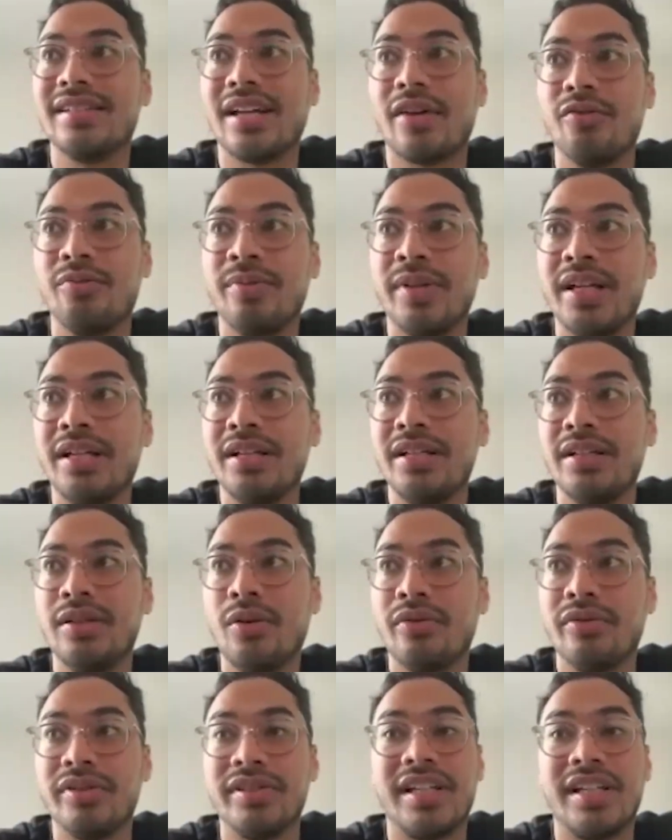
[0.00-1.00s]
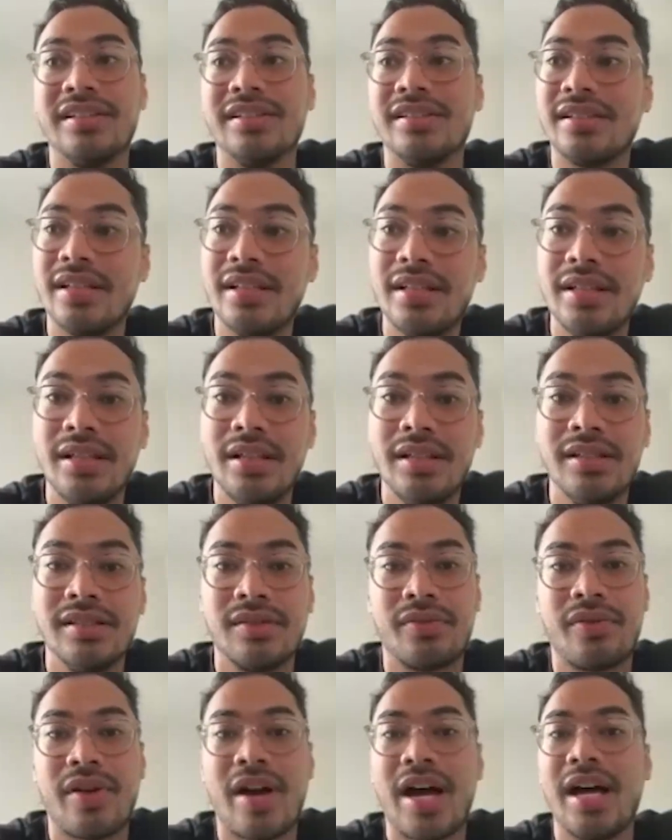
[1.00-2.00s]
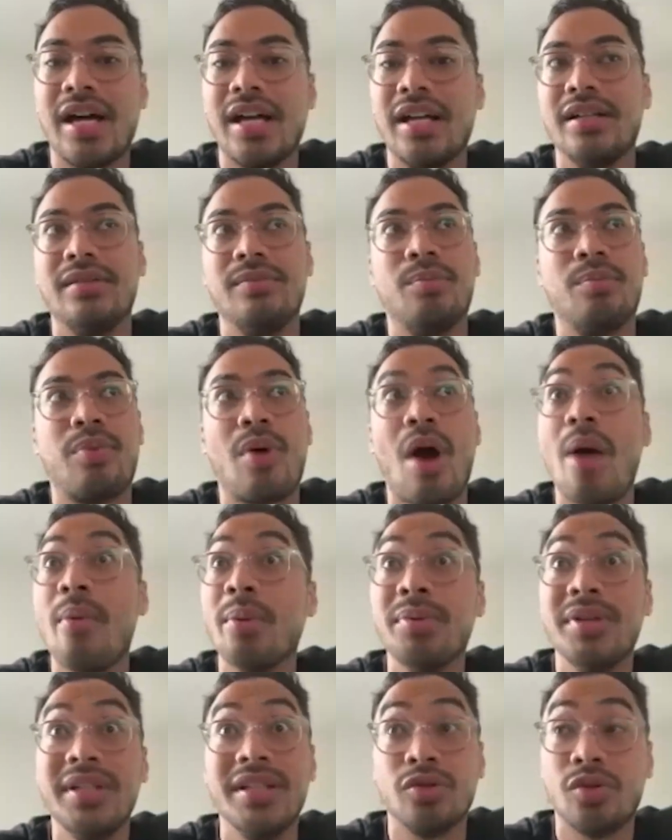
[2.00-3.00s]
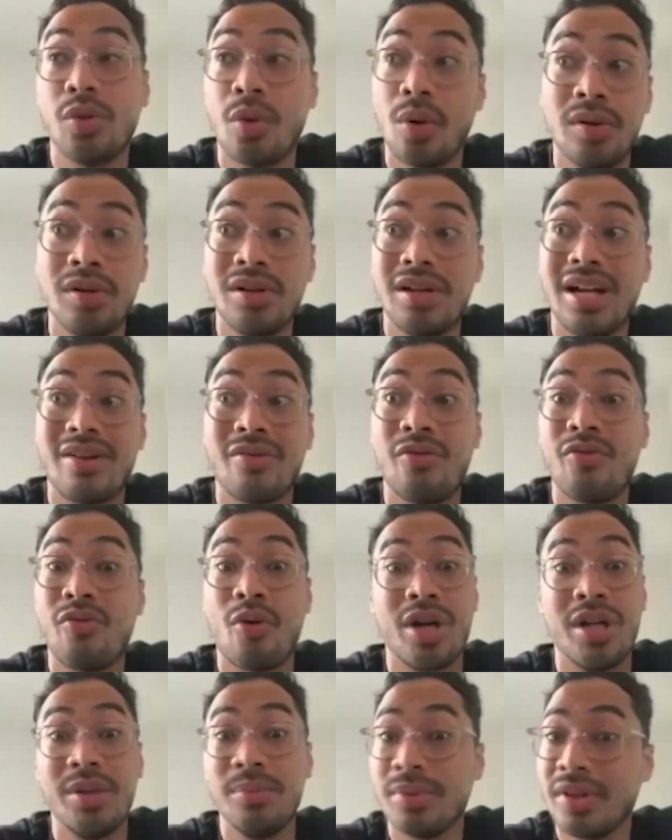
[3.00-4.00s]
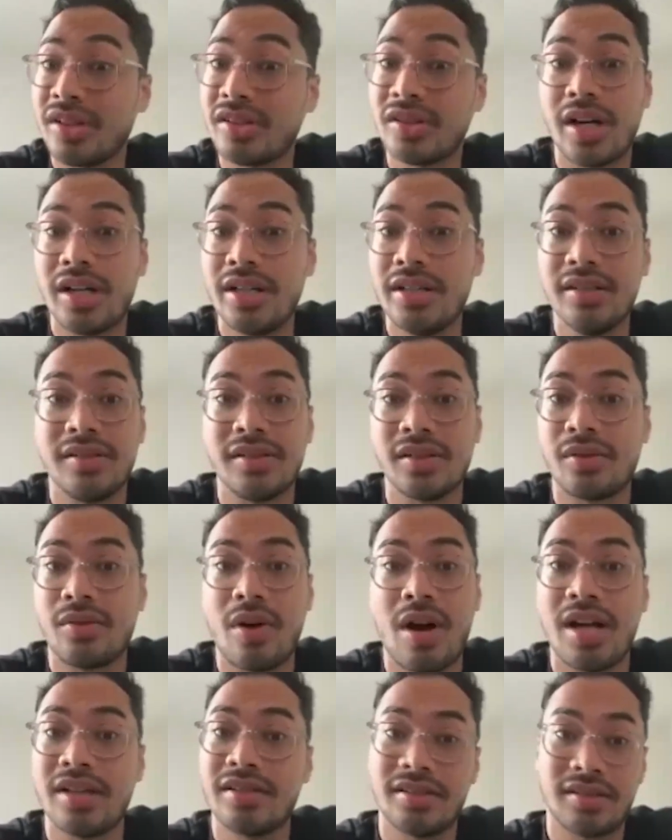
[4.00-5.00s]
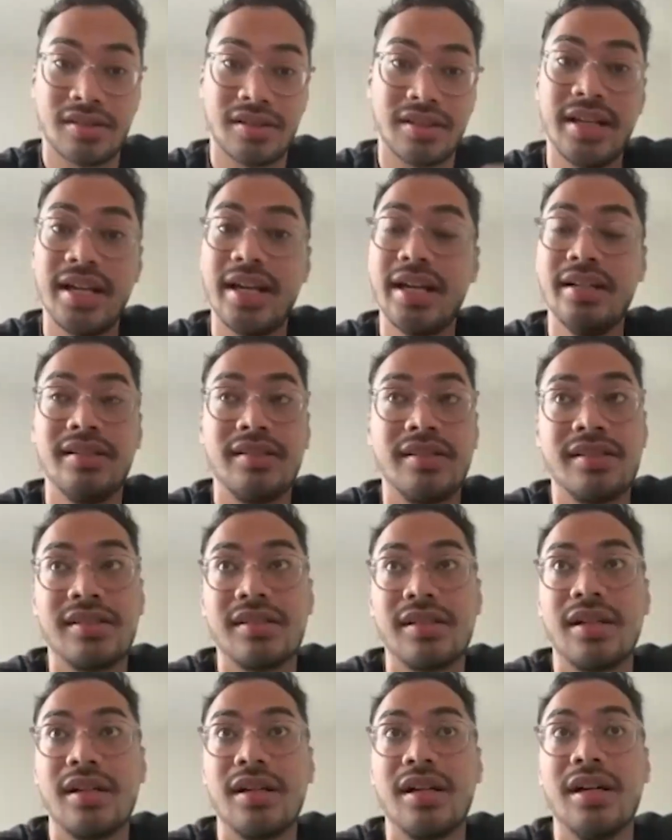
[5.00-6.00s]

Like we've played in over 10 cities. We've had probably in total like 40 plus artists across the dates.